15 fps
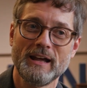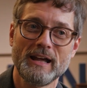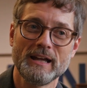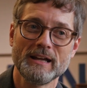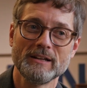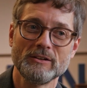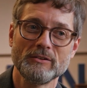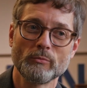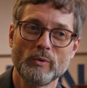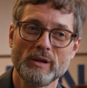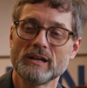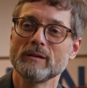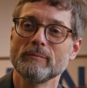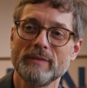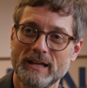and we
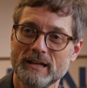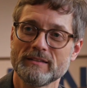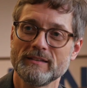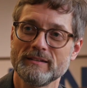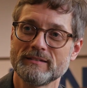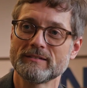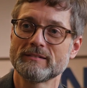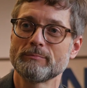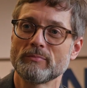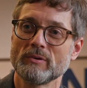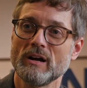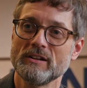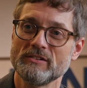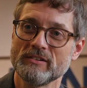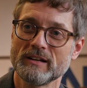can make this
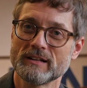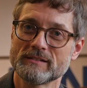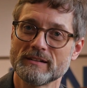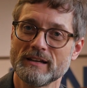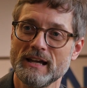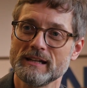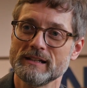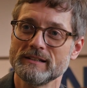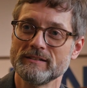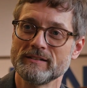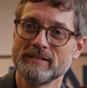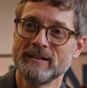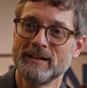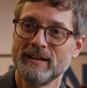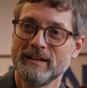project, and
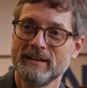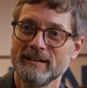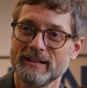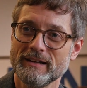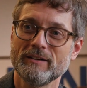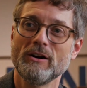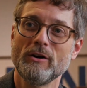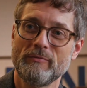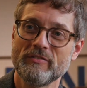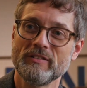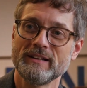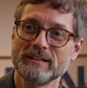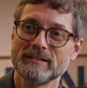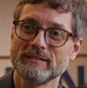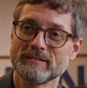
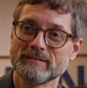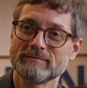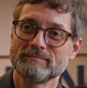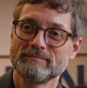hopefully it'll,